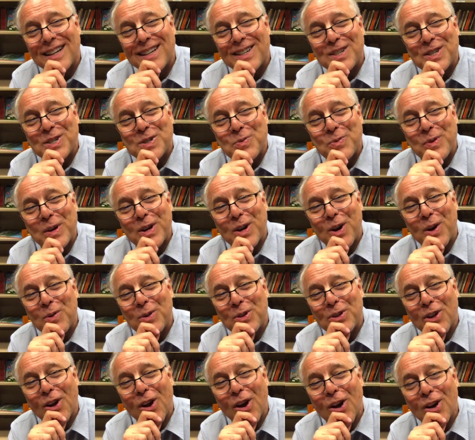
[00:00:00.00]
as we go
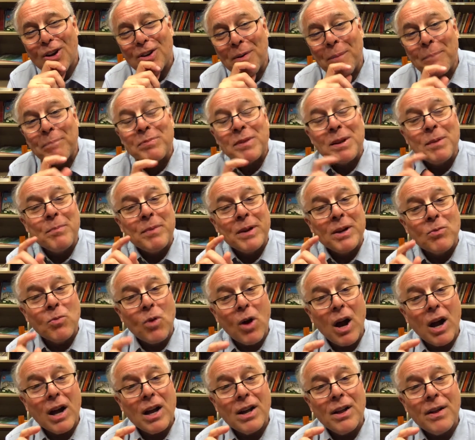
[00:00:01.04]
along.
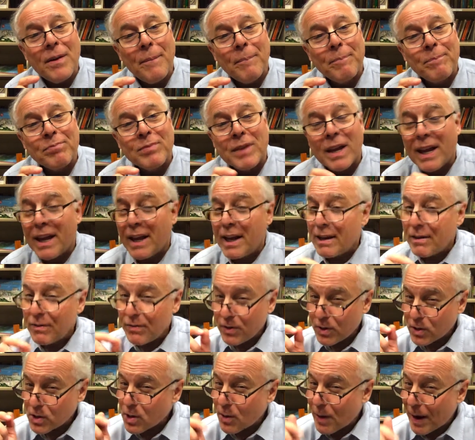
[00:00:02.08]
Meanwhile, if
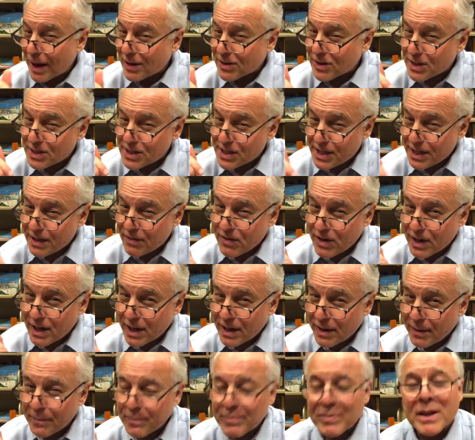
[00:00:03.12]
you go out this
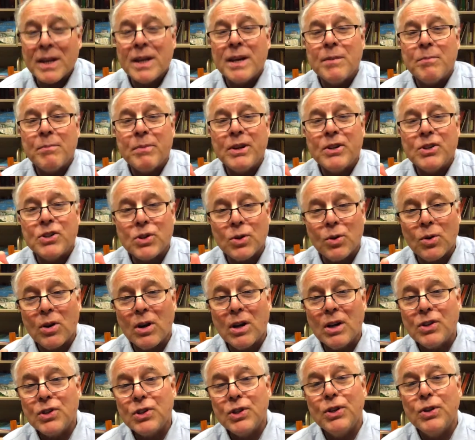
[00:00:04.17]
evening, be
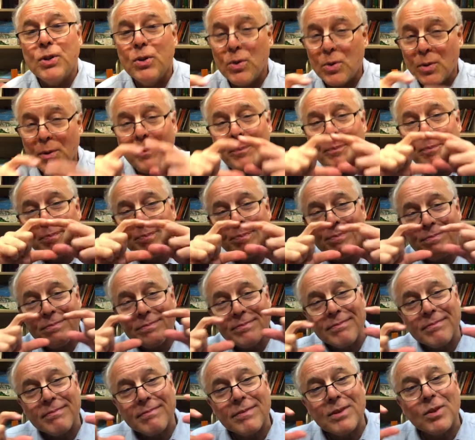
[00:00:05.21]
sure to
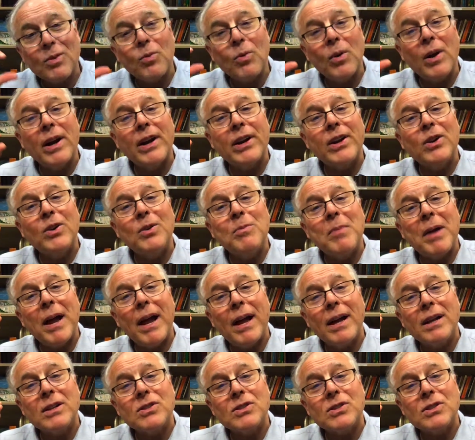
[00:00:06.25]
wear your
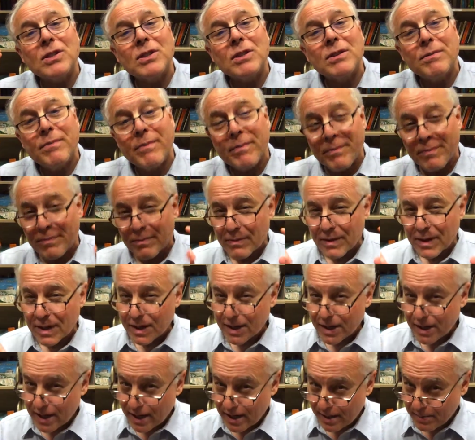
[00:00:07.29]
mask,
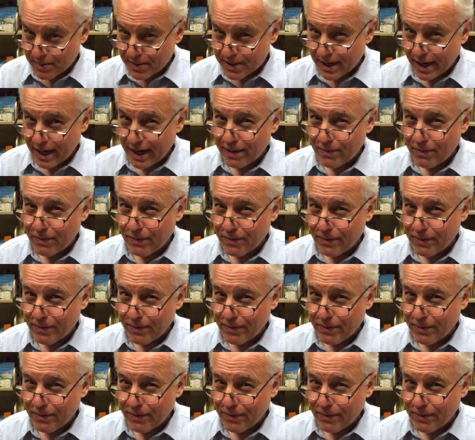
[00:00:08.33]
keep safe,